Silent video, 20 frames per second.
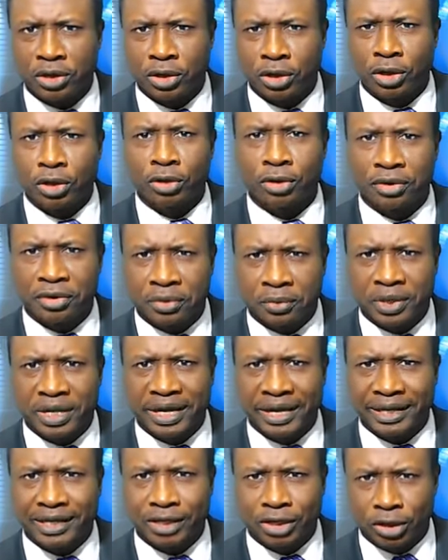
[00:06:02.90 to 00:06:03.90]
me all the
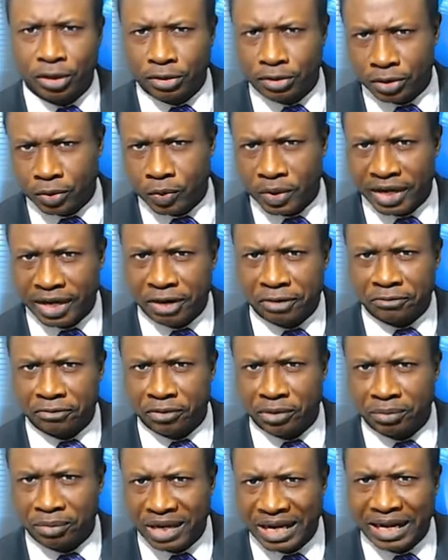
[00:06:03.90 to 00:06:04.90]
way
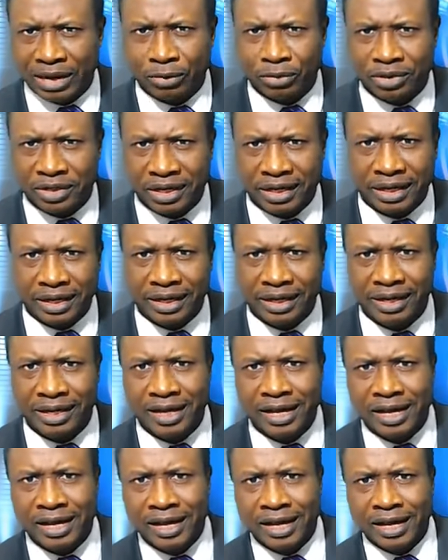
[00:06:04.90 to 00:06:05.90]
from out there
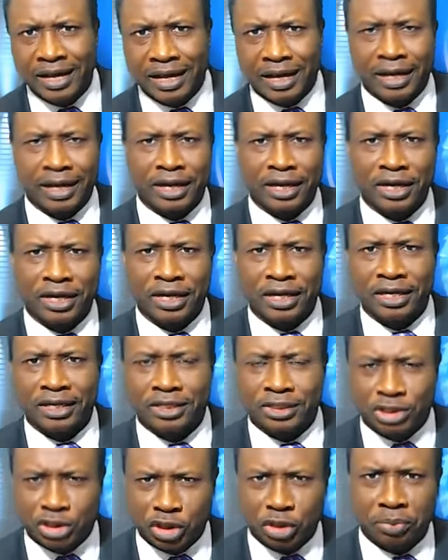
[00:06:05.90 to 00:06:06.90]

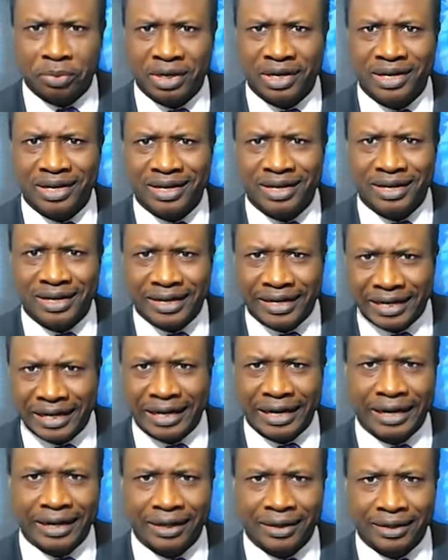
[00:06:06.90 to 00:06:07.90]
in
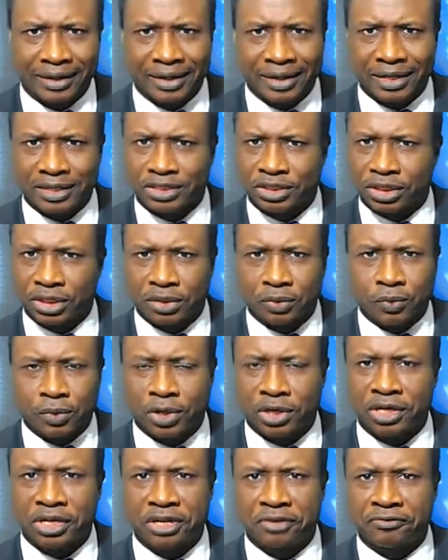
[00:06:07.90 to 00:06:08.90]
Somaliland. It's a
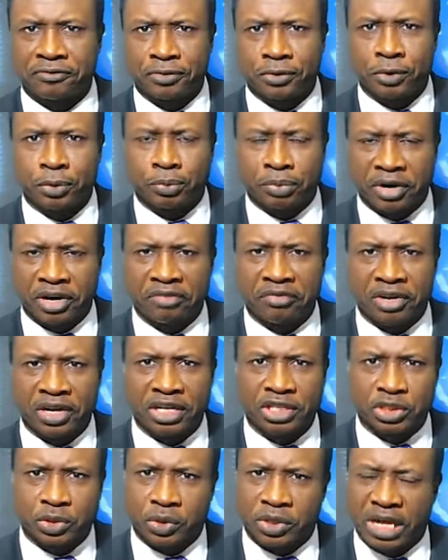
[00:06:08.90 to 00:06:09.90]
wonderful
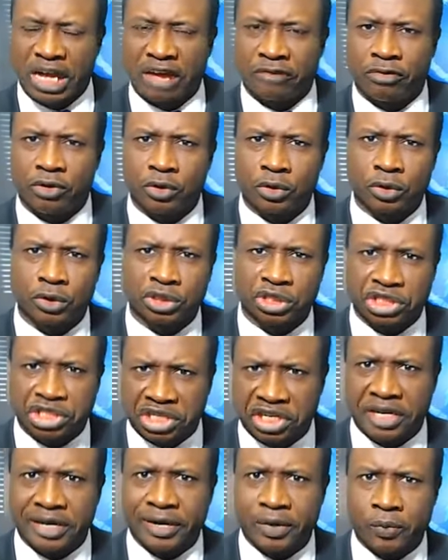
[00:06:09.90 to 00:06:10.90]
privilege to have you
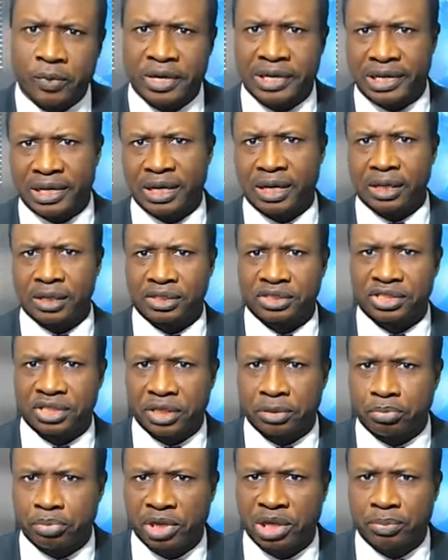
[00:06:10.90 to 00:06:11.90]
share with us,
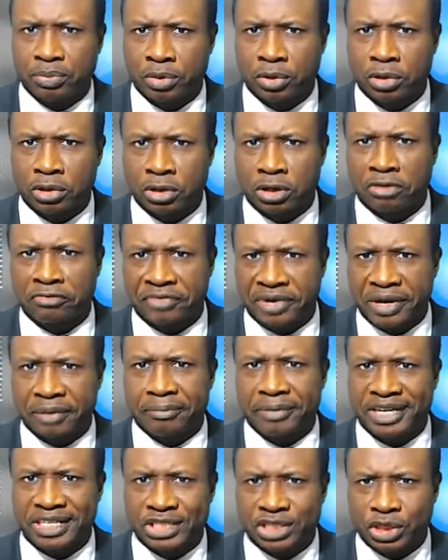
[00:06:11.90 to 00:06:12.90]
the people of
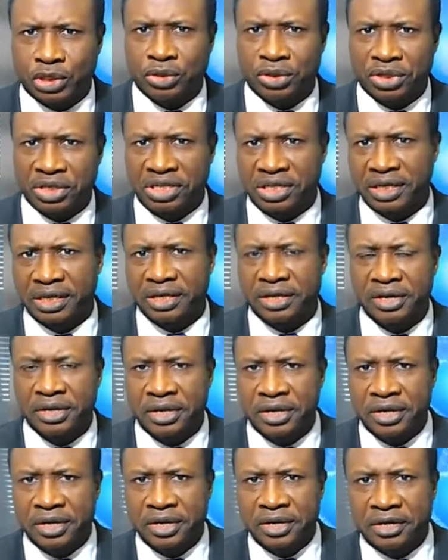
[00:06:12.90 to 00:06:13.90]
Ambazonia,
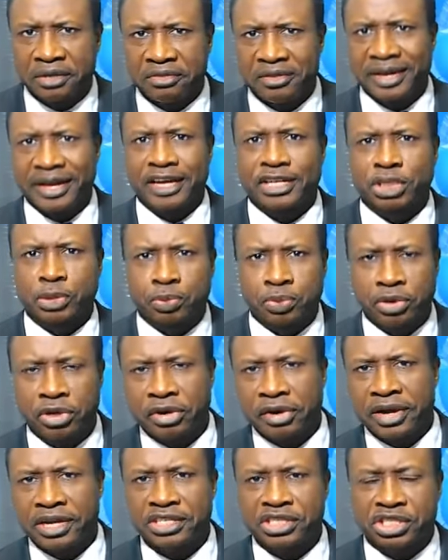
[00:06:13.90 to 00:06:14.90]
the
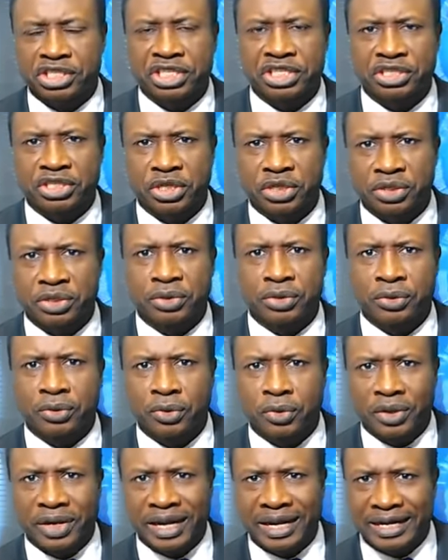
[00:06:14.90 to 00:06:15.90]
experiences
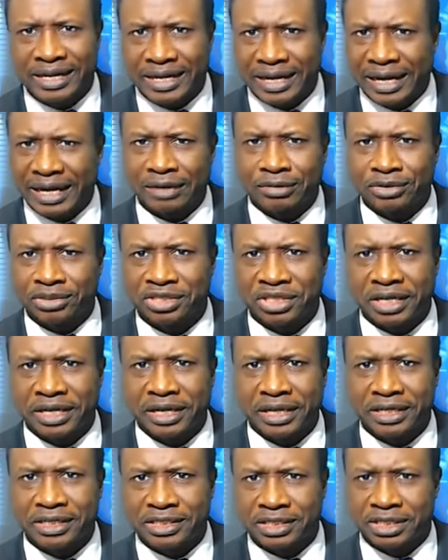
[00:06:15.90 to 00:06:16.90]
you
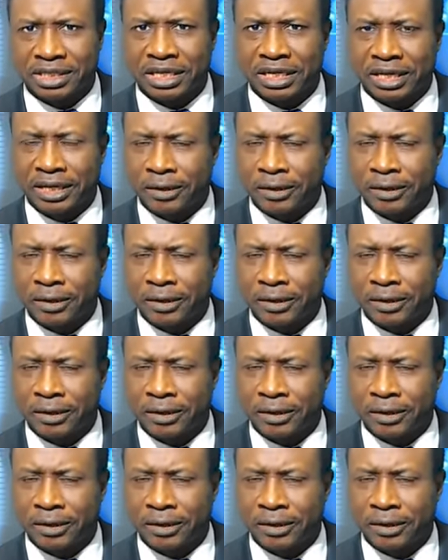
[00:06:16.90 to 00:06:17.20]
encountered